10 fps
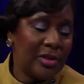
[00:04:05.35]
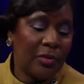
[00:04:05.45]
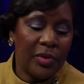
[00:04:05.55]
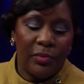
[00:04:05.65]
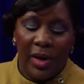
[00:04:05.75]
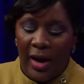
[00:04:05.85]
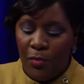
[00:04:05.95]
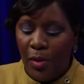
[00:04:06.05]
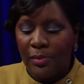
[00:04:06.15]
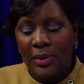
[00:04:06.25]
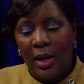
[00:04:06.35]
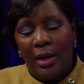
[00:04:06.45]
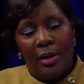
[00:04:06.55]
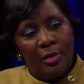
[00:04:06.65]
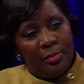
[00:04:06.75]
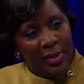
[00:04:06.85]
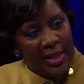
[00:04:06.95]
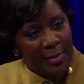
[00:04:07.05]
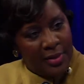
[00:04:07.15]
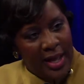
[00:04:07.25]
so we I won't
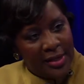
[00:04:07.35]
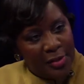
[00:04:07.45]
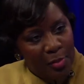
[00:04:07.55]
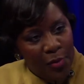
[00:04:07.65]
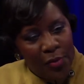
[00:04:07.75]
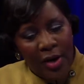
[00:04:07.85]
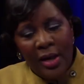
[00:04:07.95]
belabor that anymore.